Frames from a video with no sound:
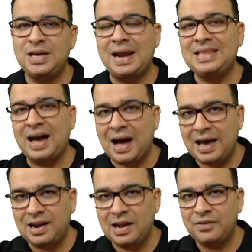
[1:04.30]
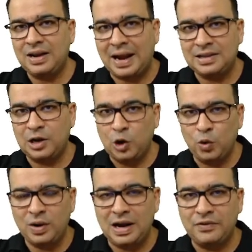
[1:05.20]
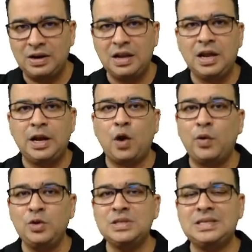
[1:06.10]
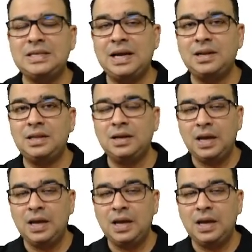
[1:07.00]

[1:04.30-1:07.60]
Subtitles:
at the higher level and the lower level, now what you will see that